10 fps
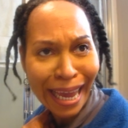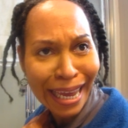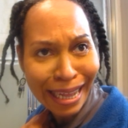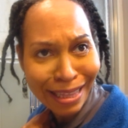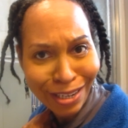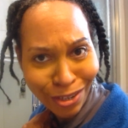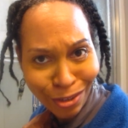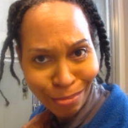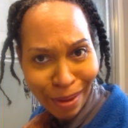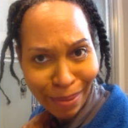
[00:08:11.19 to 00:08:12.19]
ain't got the
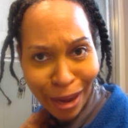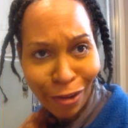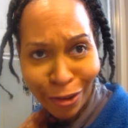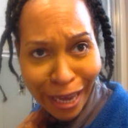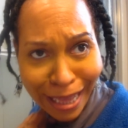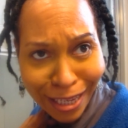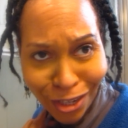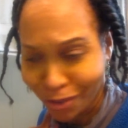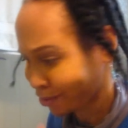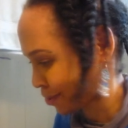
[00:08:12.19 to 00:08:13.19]
juice, baby. I don't got the
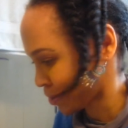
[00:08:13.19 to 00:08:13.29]
juice.